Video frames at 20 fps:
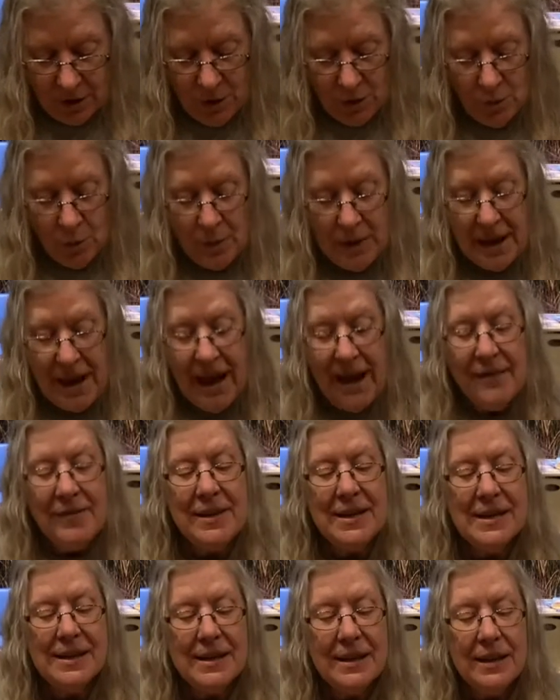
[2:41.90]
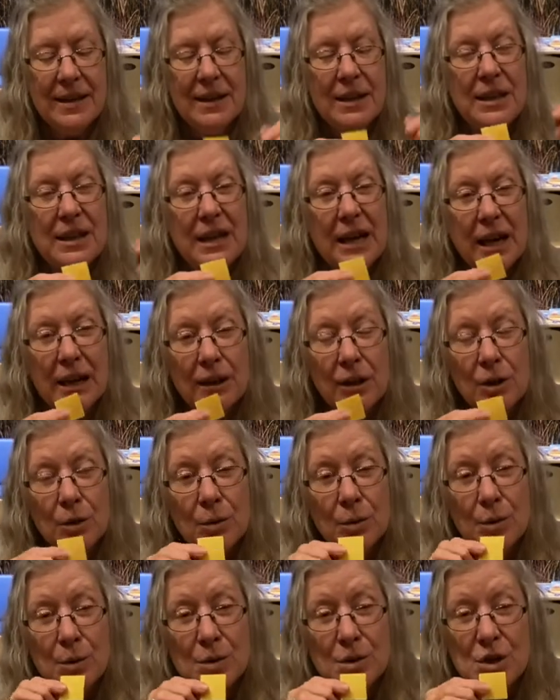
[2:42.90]
We have this
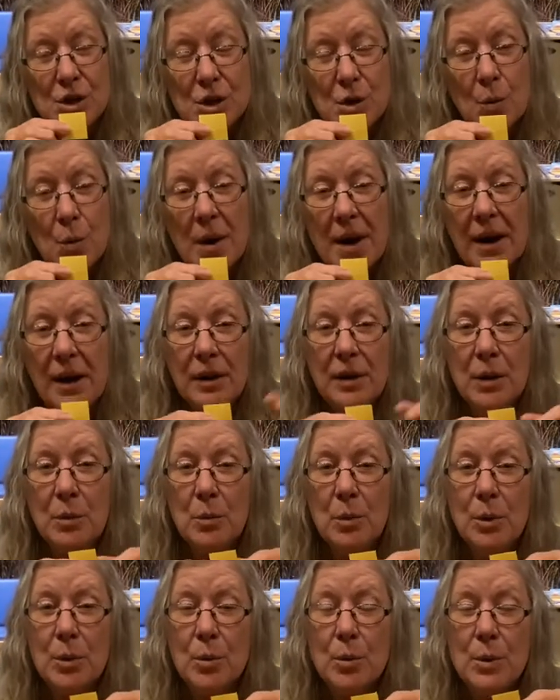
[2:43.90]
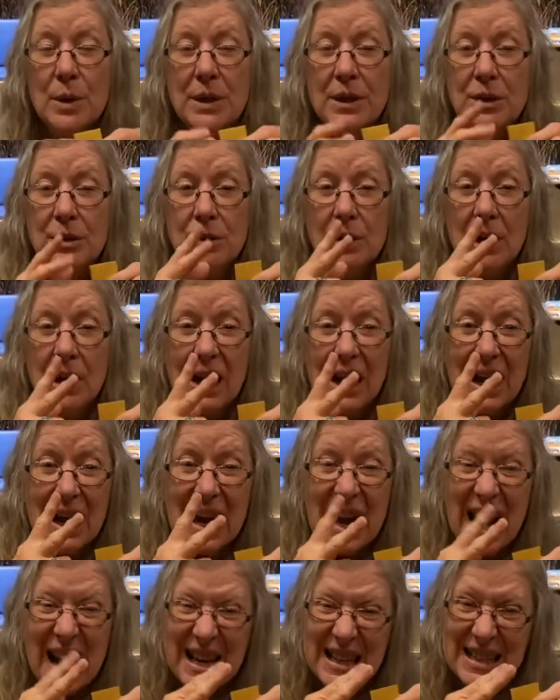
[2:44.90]
yellow square that we're going to
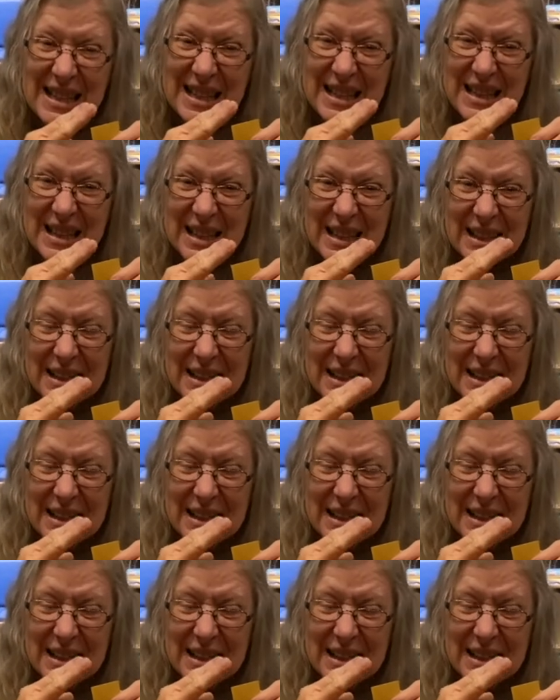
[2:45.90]
cut